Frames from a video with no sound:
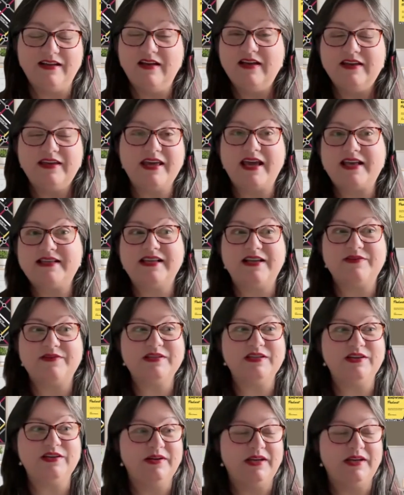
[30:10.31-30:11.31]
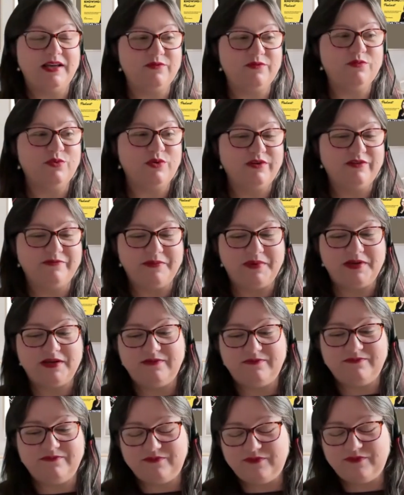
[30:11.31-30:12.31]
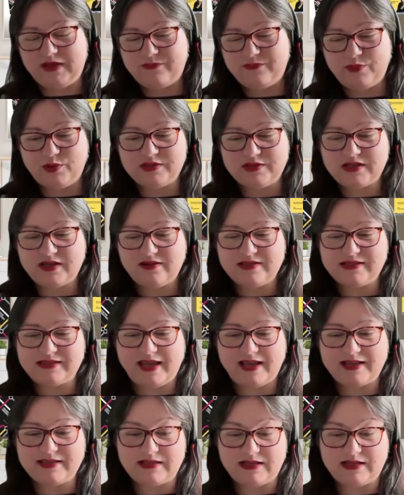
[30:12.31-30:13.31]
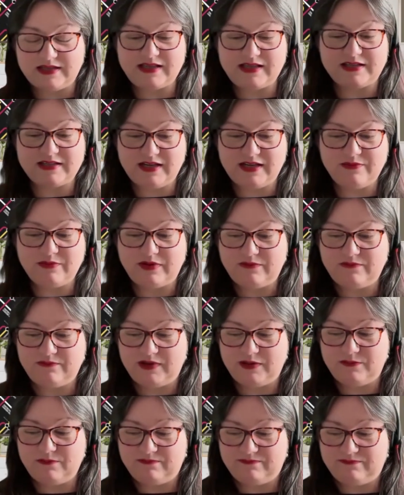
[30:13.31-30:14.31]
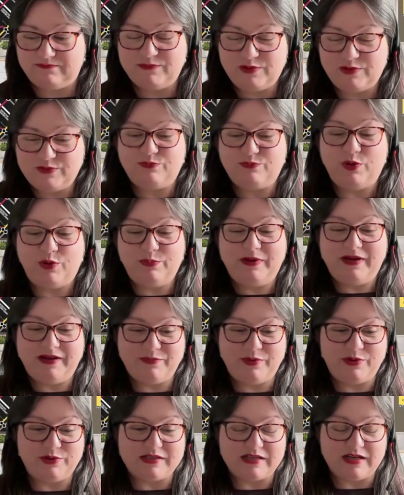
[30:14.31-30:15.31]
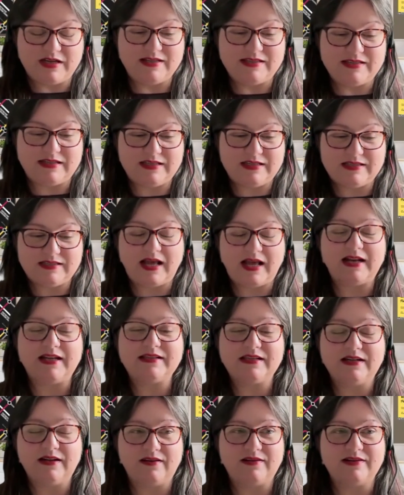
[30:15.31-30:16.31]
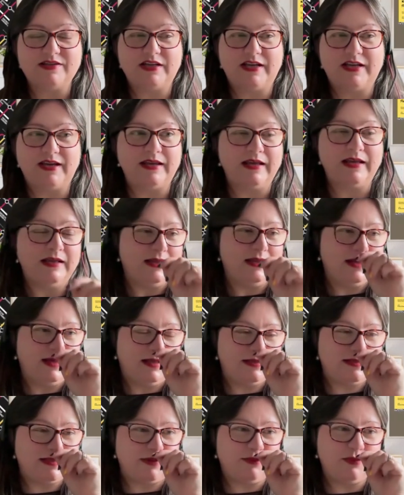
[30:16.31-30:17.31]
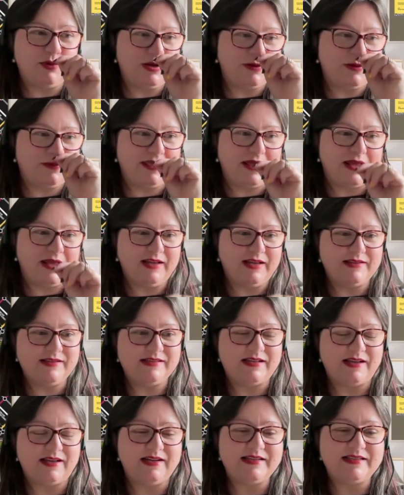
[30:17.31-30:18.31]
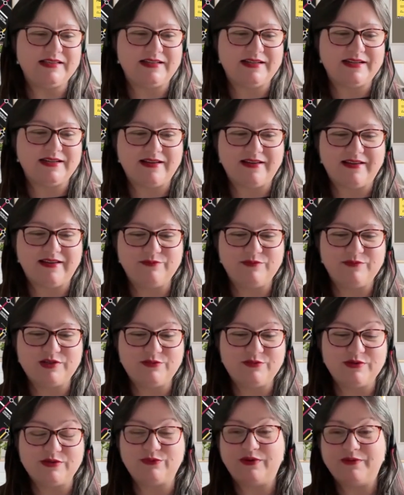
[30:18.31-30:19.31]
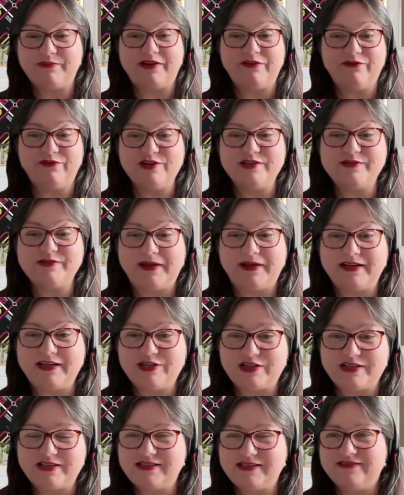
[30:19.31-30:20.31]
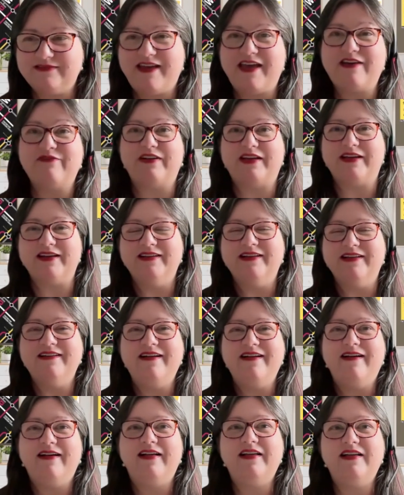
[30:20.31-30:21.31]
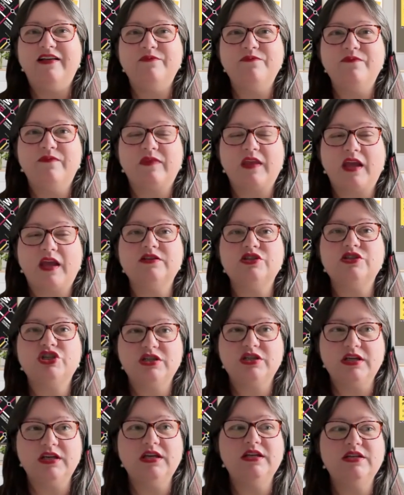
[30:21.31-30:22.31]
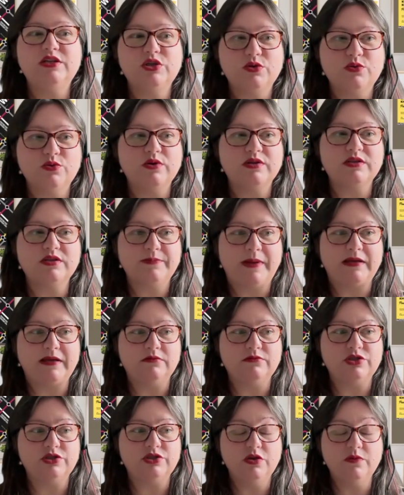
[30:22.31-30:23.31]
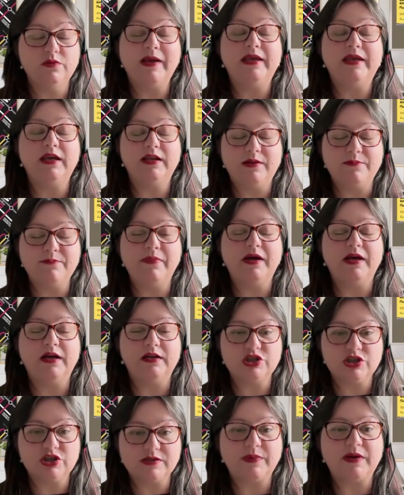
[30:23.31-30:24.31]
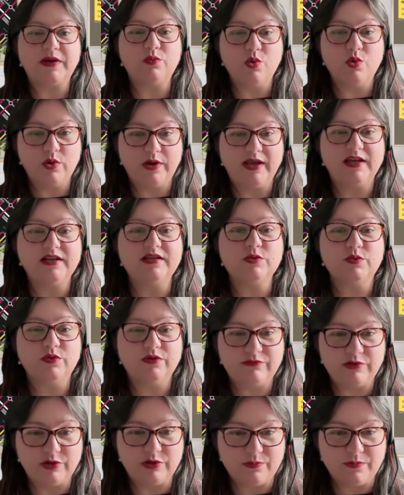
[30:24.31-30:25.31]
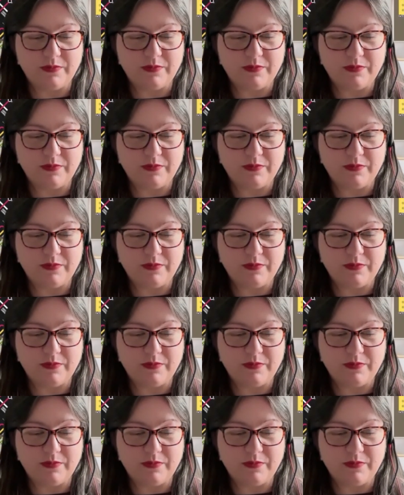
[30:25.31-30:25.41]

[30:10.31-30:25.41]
Yes, absolutely. And one of my podcast guests, and it's actually my most popular podcast, is Alison Largier. And I work with Alison, she was one of my first managers ever. And she talked about you make an impact just by walking into a room.